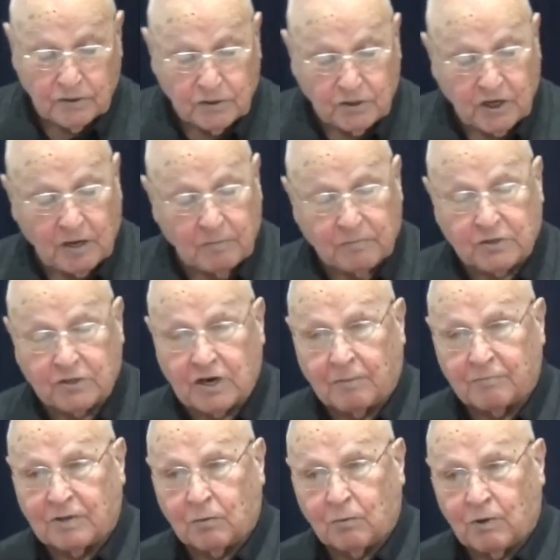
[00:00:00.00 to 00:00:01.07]
James
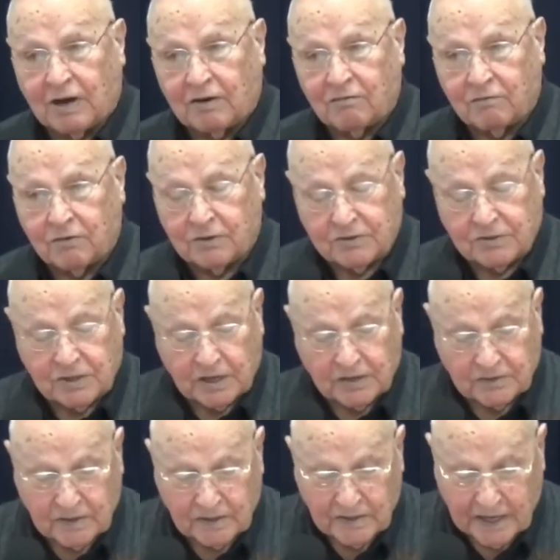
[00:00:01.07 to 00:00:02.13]
chapter 1, verse
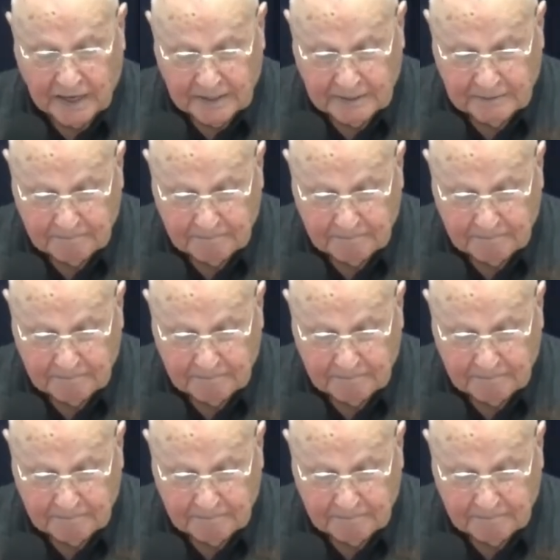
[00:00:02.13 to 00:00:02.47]
6 and